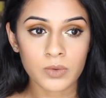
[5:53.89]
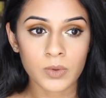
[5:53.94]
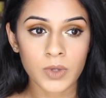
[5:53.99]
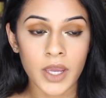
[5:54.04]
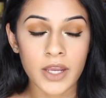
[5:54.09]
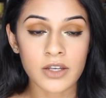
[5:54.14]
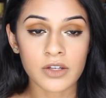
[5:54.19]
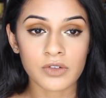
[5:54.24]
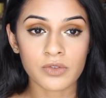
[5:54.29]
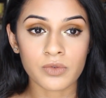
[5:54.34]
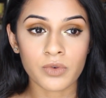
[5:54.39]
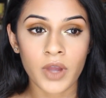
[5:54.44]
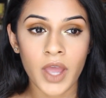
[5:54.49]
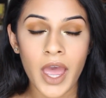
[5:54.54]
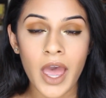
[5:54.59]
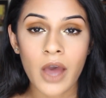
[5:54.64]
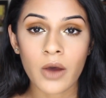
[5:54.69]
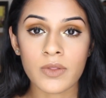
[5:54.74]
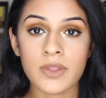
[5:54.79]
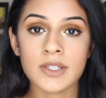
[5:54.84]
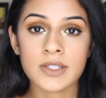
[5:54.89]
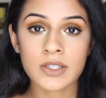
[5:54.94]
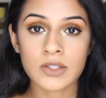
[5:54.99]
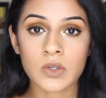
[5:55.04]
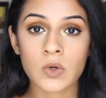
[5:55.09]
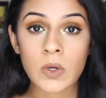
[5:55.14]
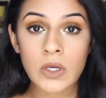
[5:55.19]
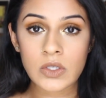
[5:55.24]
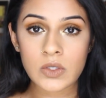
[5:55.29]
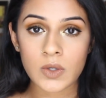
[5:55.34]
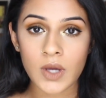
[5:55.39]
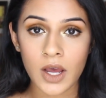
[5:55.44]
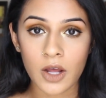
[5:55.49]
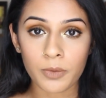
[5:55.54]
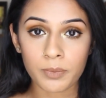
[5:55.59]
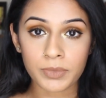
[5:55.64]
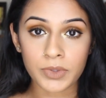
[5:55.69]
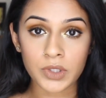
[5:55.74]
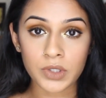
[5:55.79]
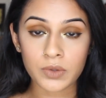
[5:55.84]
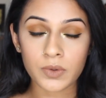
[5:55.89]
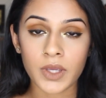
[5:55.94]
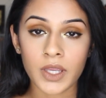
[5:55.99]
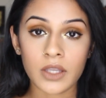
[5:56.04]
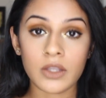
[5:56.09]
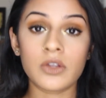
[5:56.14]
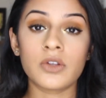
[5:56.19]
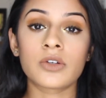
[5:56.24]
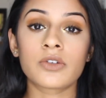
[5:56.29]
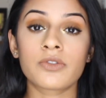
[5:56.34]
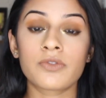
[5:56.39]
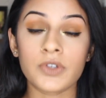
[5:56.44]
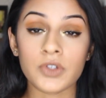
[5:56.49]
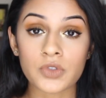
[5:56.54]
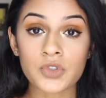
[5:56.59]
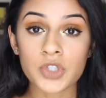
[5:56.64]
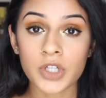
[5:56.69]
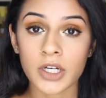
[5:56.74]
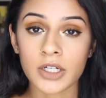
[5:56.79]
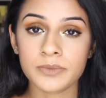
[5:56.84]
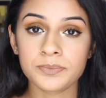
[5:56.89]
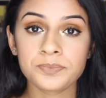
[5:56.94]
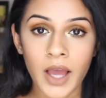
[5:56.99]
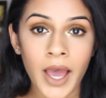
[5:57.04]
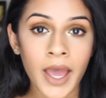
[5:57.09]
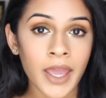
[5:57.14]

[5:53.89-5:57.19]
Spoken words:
kind of how this is going to help you in your future.